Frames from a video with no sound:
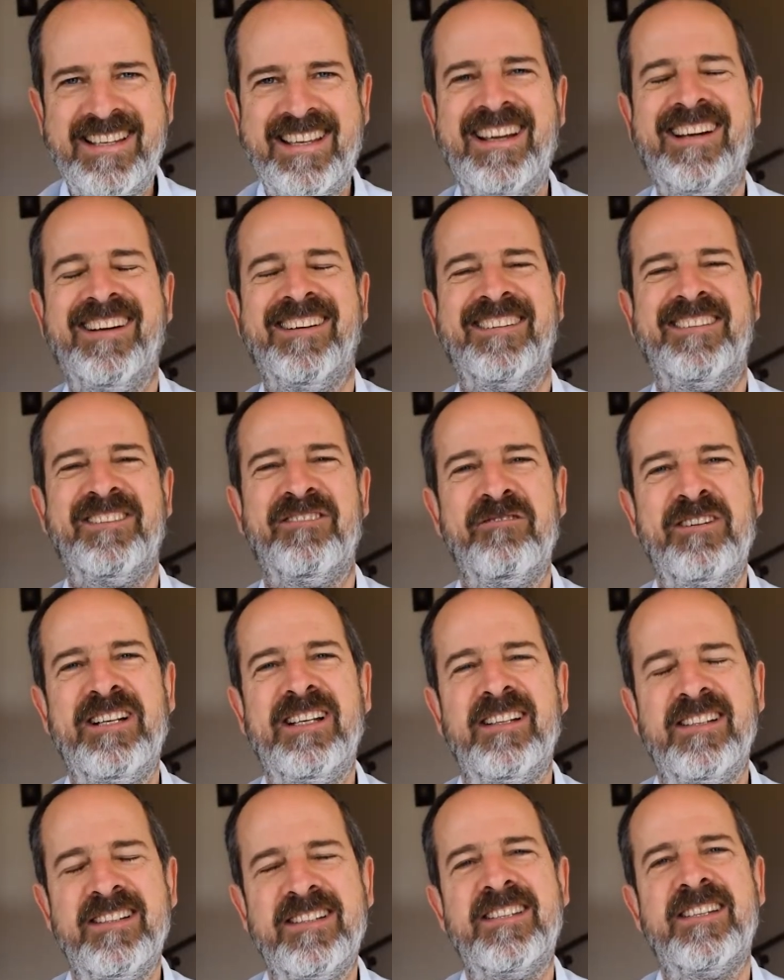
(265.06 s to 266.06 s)
care to
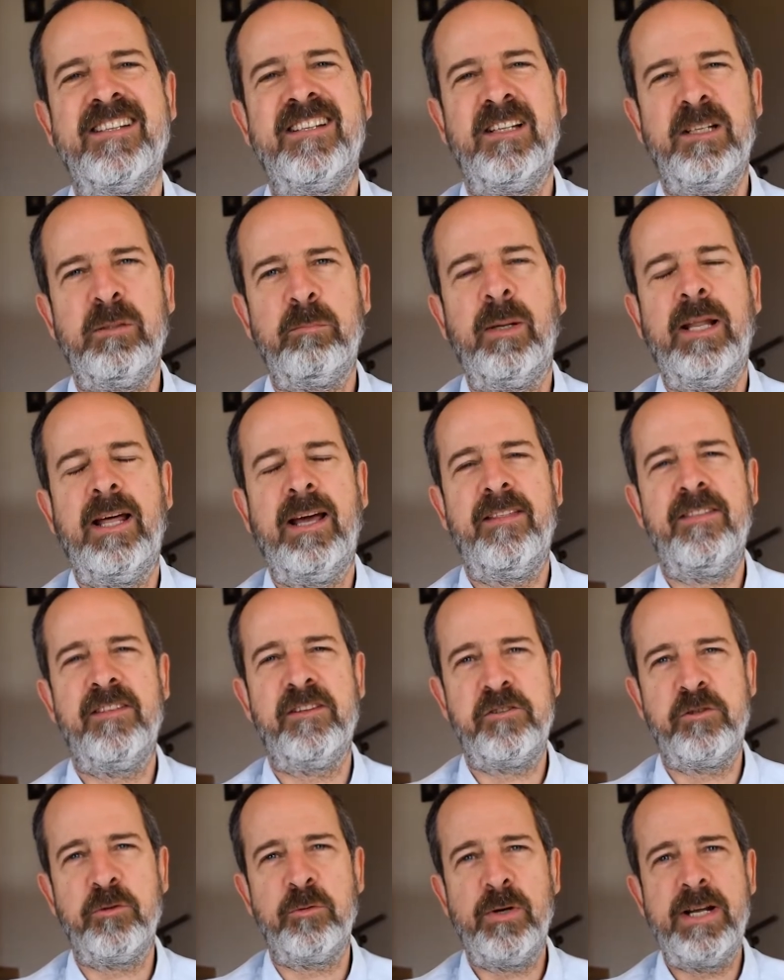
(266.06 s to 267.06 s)
realistically plan the
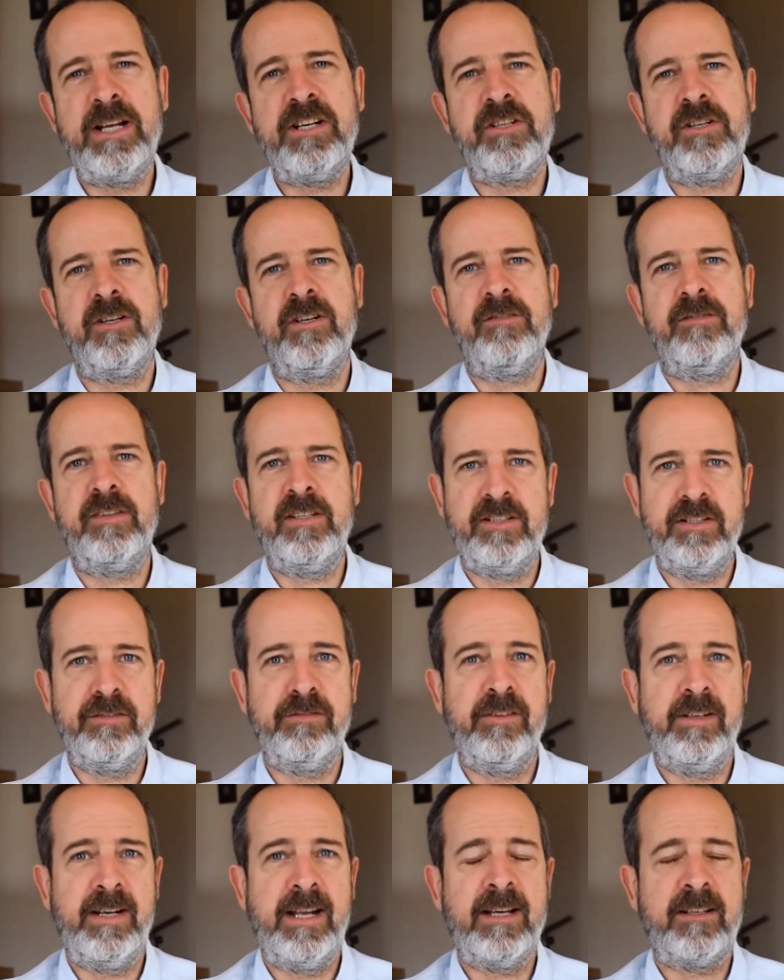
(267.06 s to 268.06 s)
duration of the
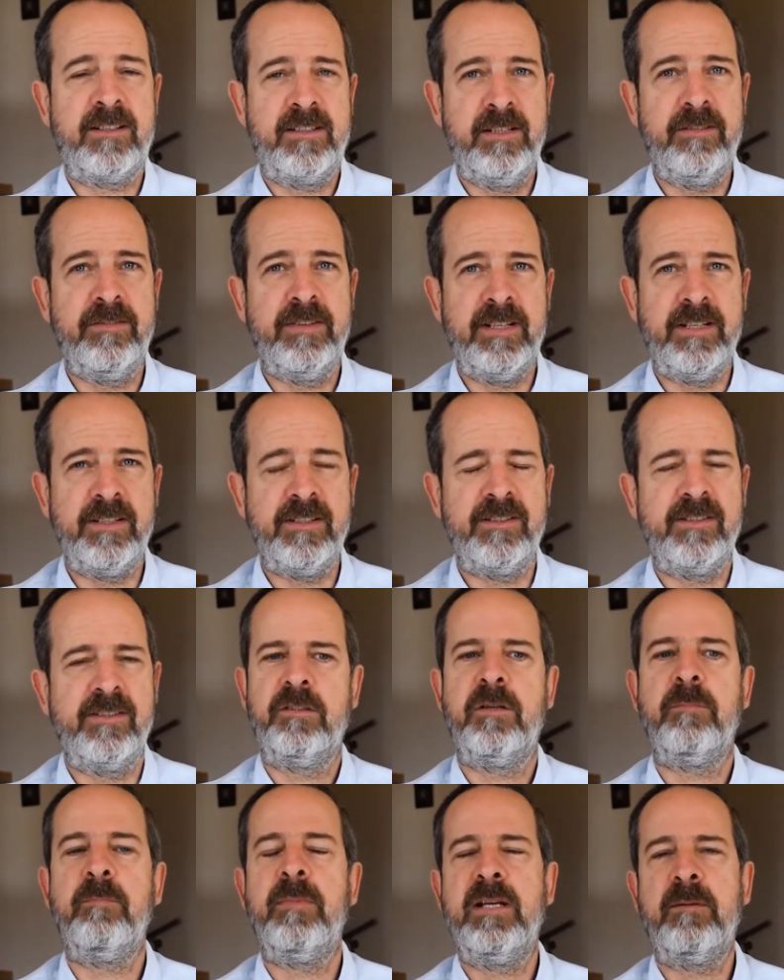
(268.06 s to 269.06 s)
different activities
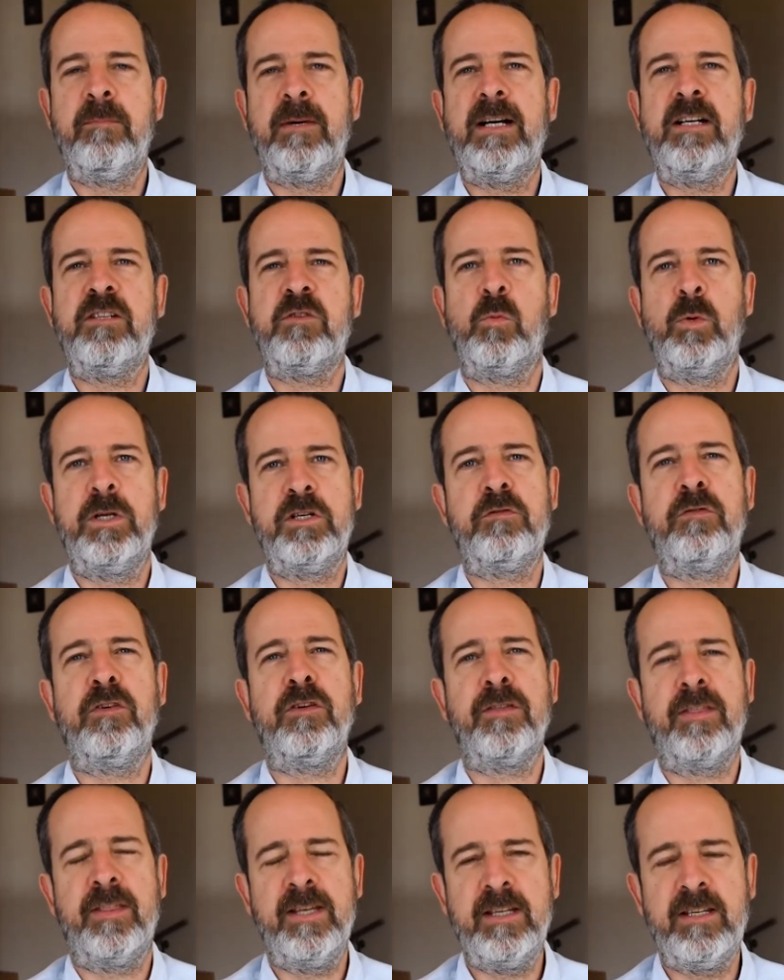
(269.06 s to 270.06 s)
to minimize wishful
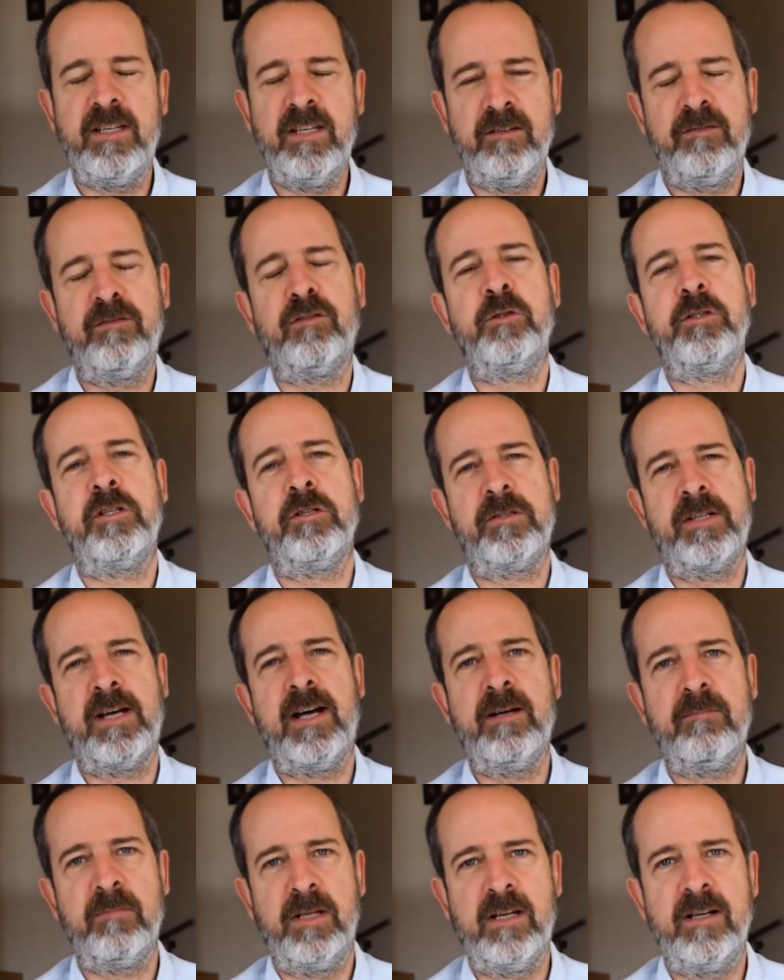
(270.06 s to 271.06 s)
thinking for your
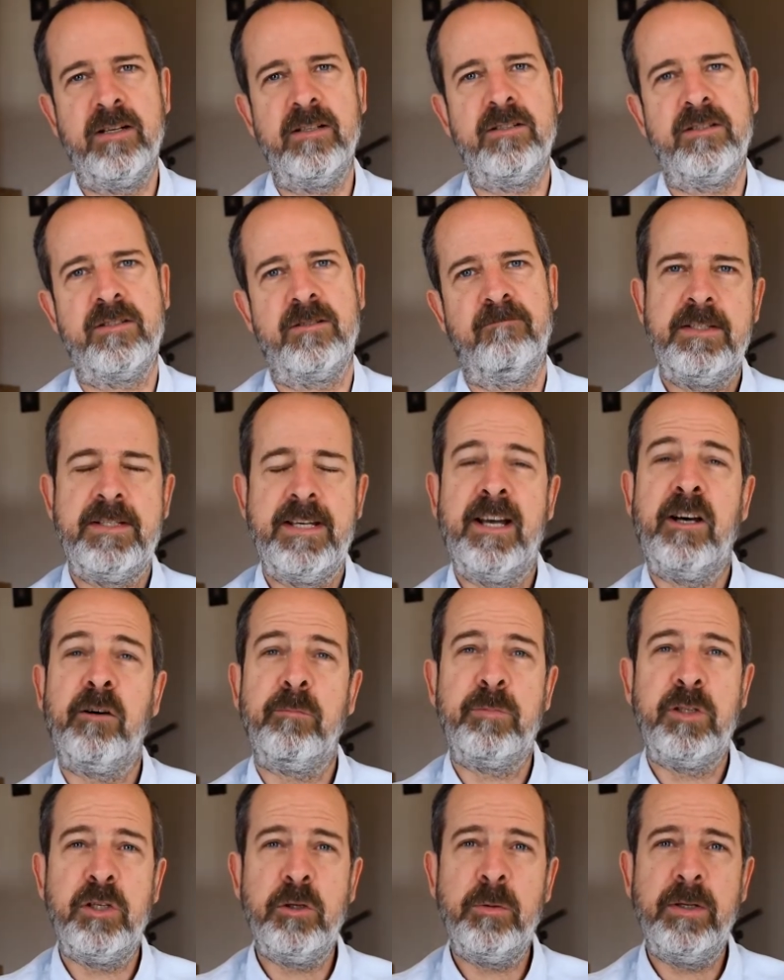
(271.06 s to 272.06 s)
timelines. To
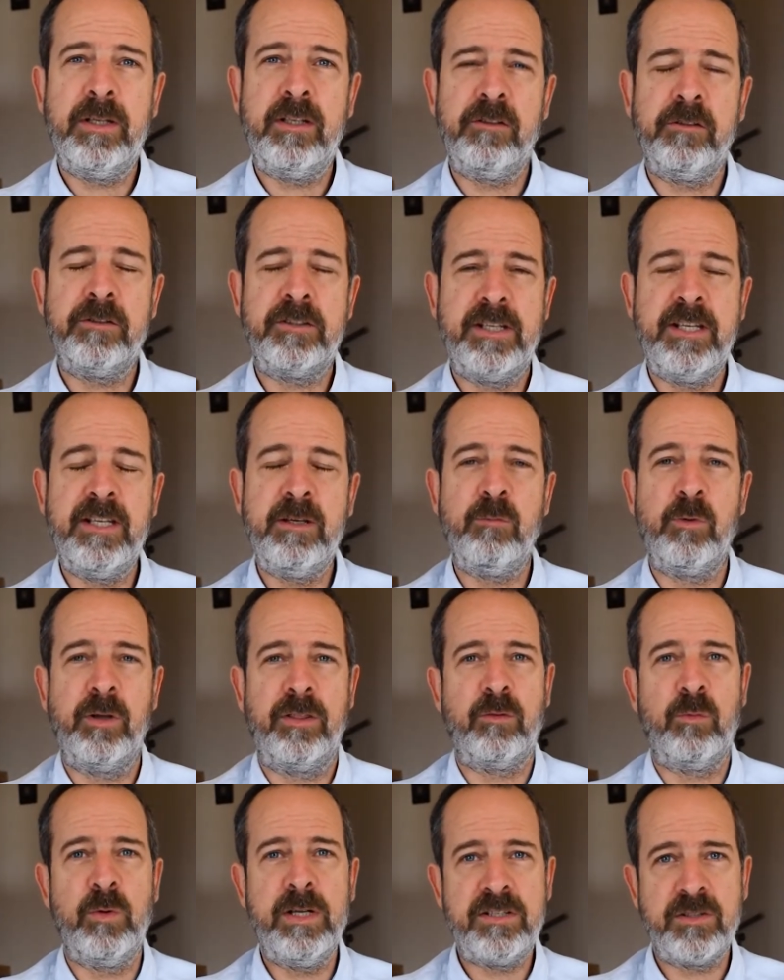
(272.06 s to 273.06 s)
help you and your team
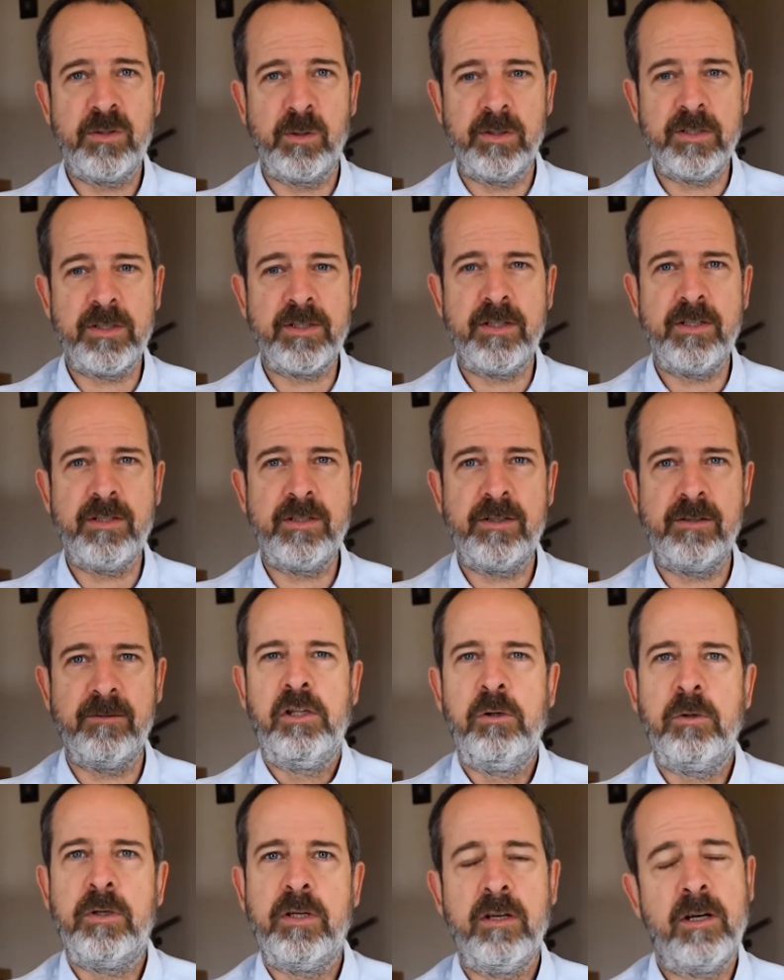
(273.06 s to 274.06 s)
with resources,
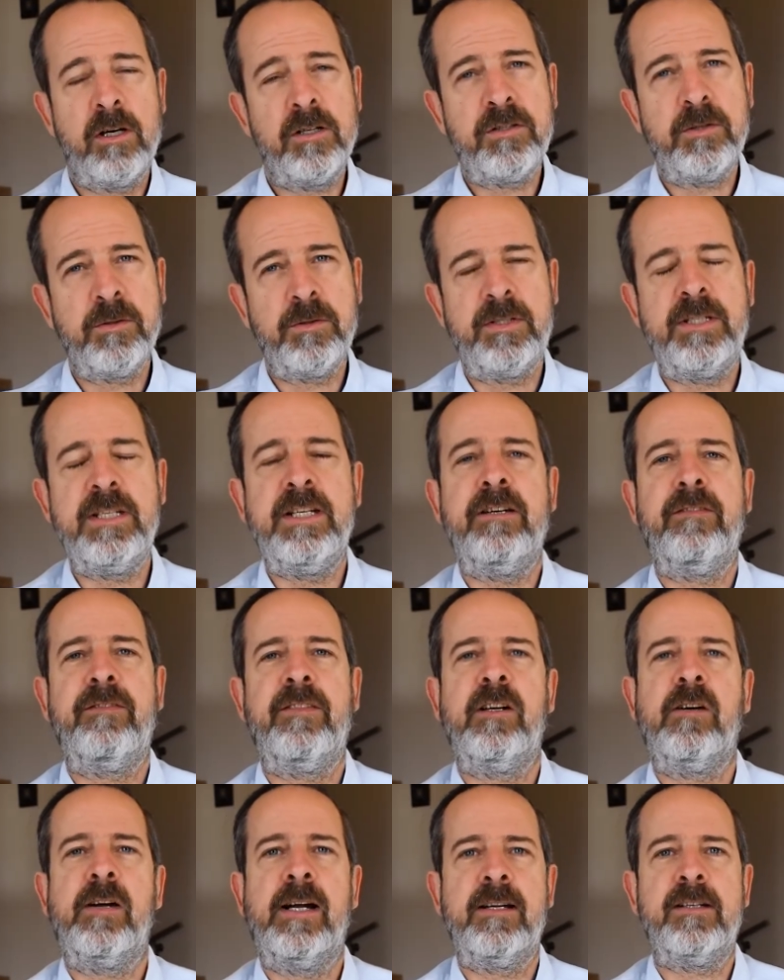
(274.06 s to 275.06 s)
you can also see if
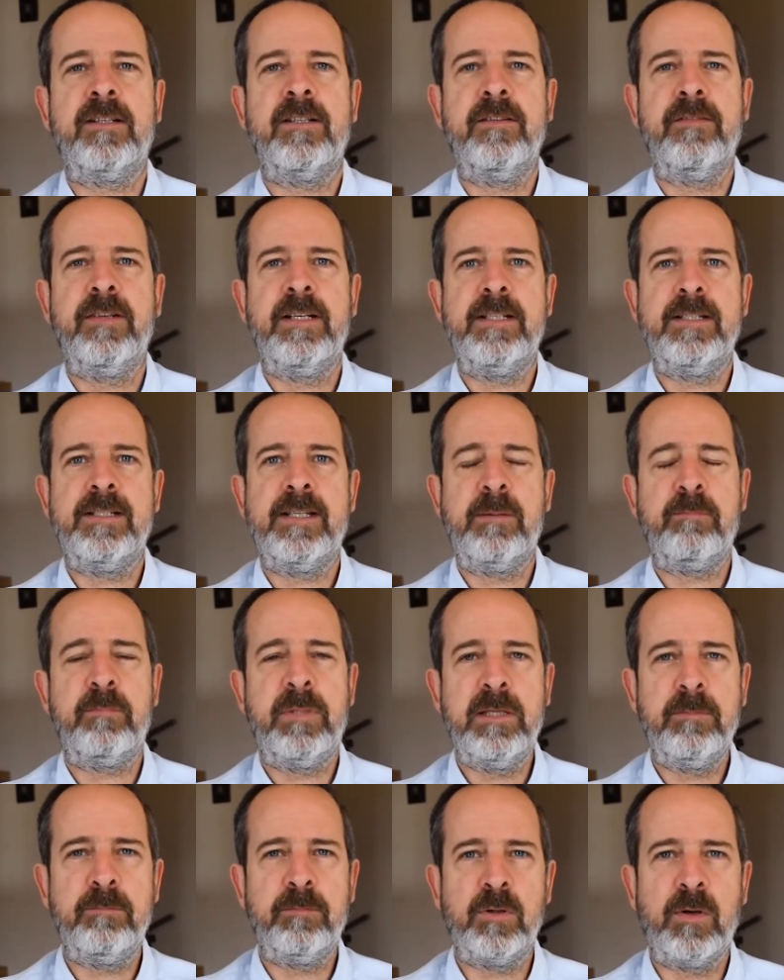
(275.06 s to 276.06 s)
there are activities that
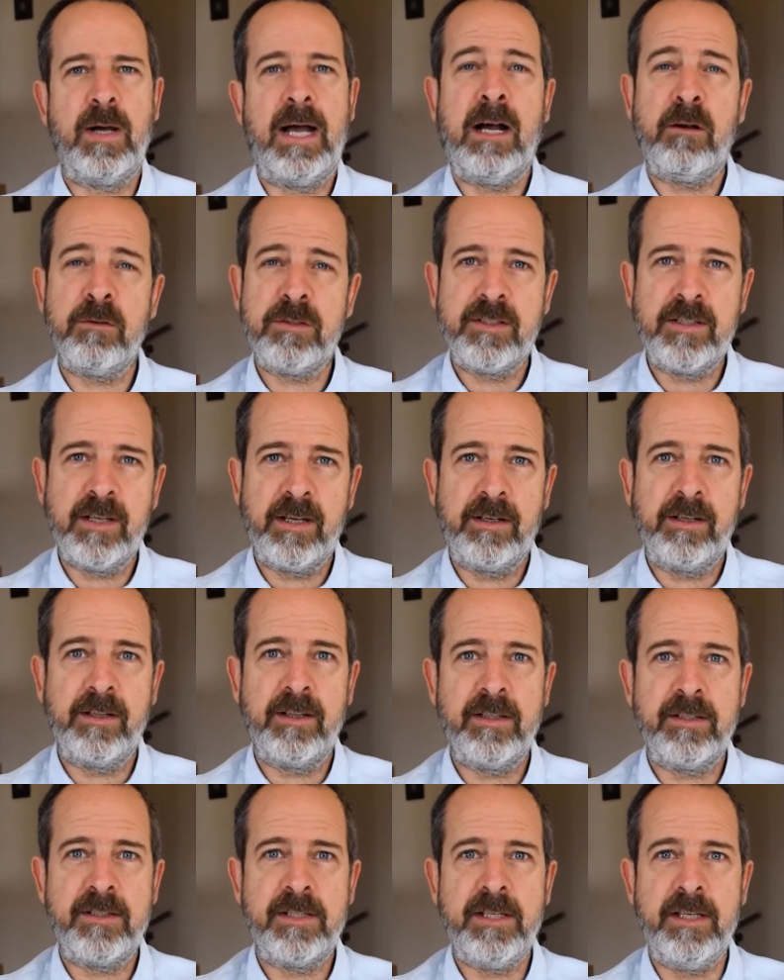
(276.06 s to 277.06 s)
people outside of
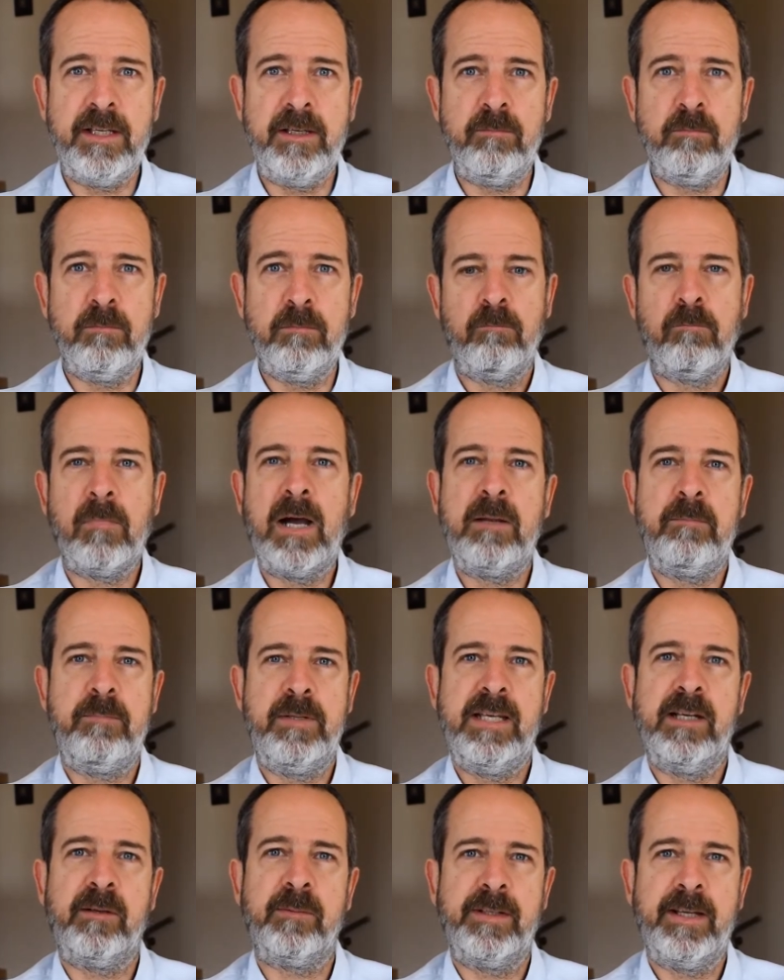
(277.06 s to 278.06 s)
the team might be
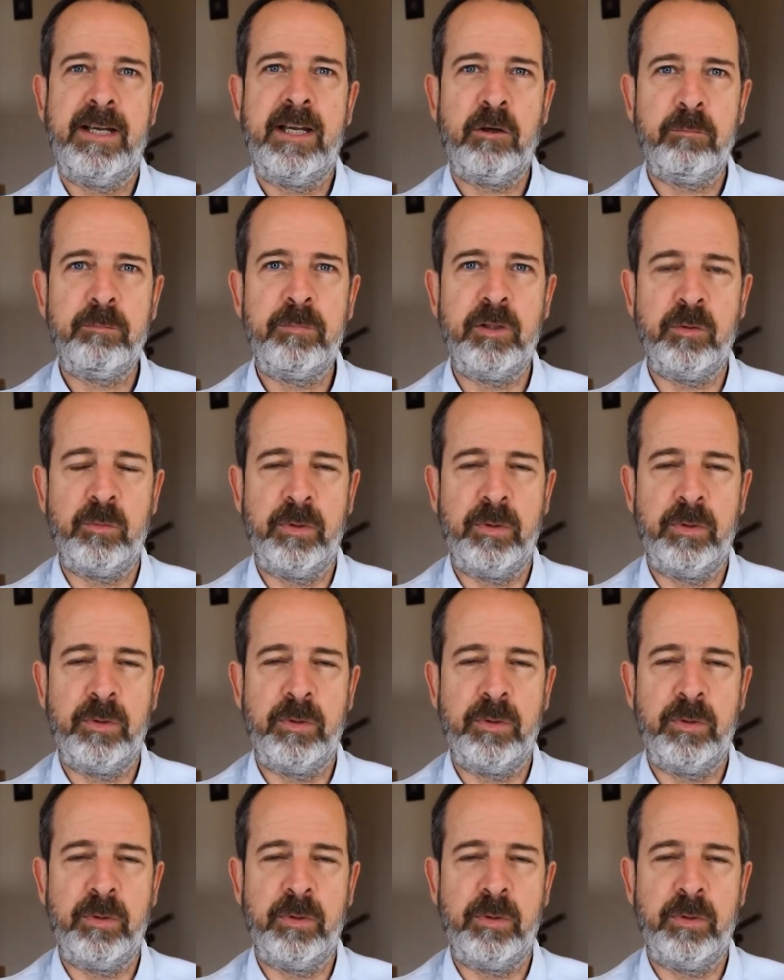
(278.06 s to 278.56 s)
able to help you